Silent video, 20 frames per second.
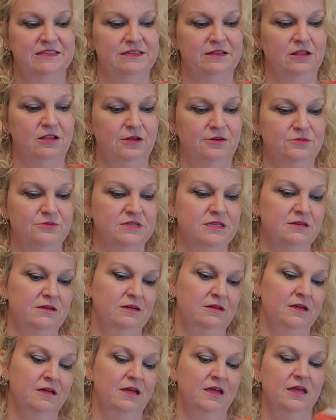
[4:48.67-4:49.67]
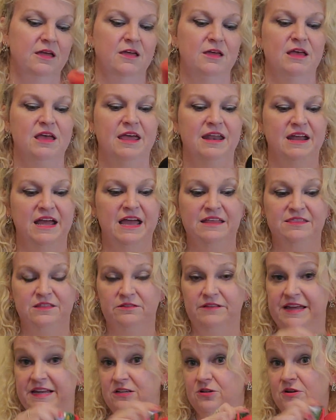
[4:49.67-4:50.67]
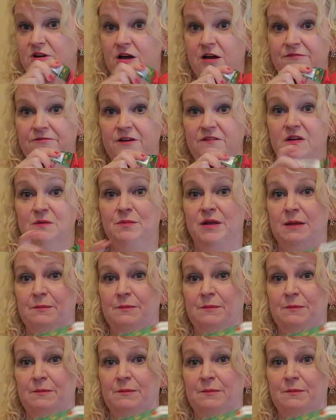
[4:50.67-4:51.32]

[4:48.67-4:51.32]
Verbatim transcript: Close. And I had the lanyard off of it,